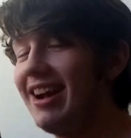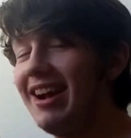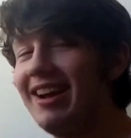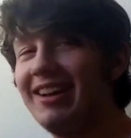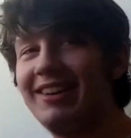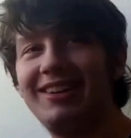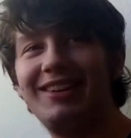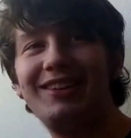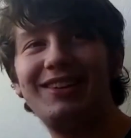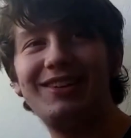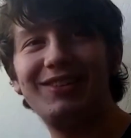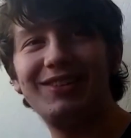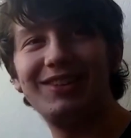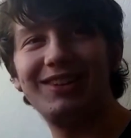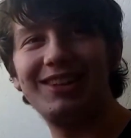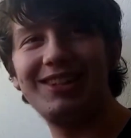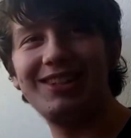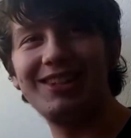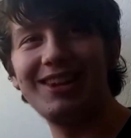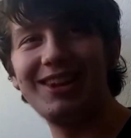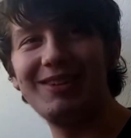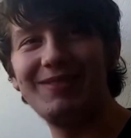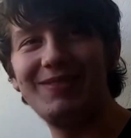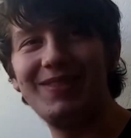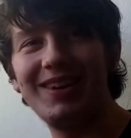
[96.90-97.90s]
I don't even know what to
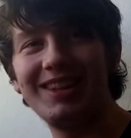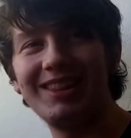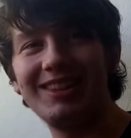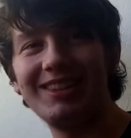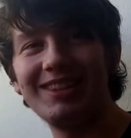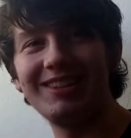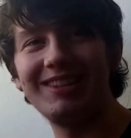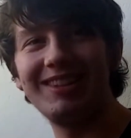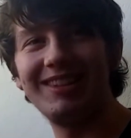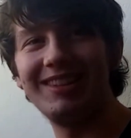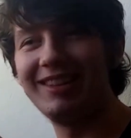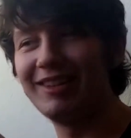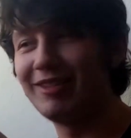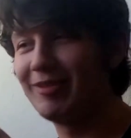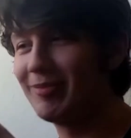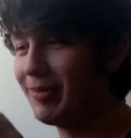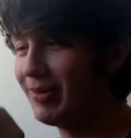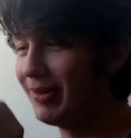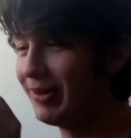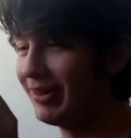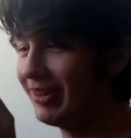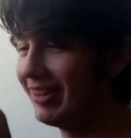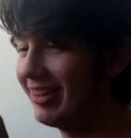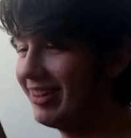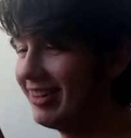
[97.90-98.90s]
say about this at this
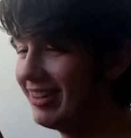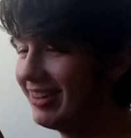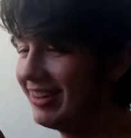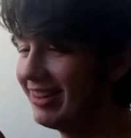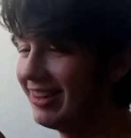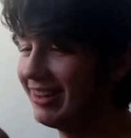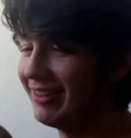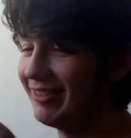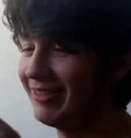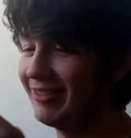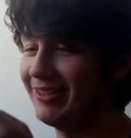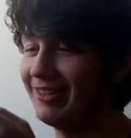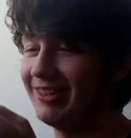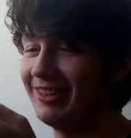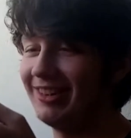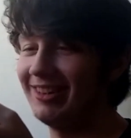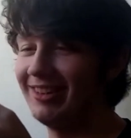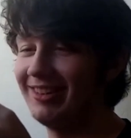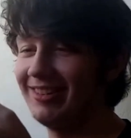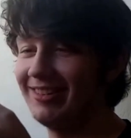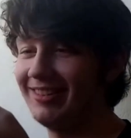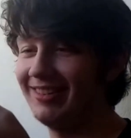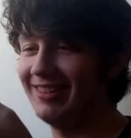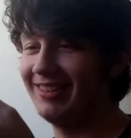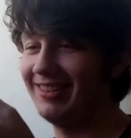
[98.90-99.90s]
point. I really
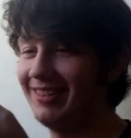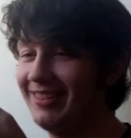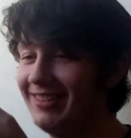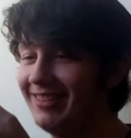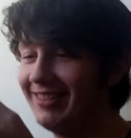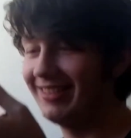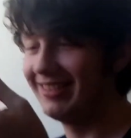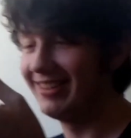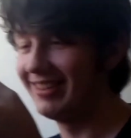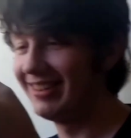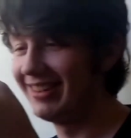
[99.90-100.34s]
don't know.